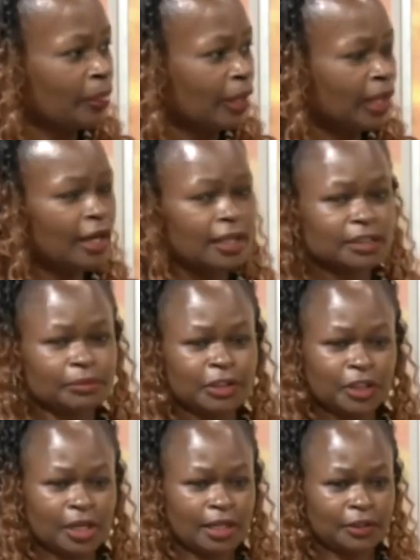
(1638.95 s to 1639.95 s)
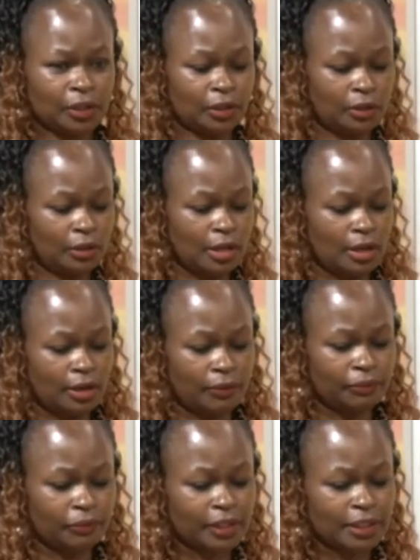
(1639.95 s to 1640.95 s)
Mm. And as Michelangelo
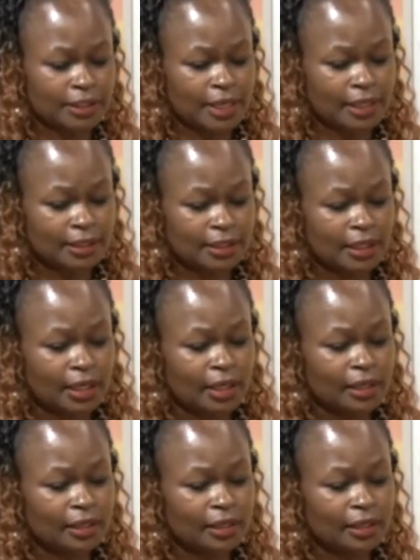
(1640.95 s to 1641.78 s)
um, said,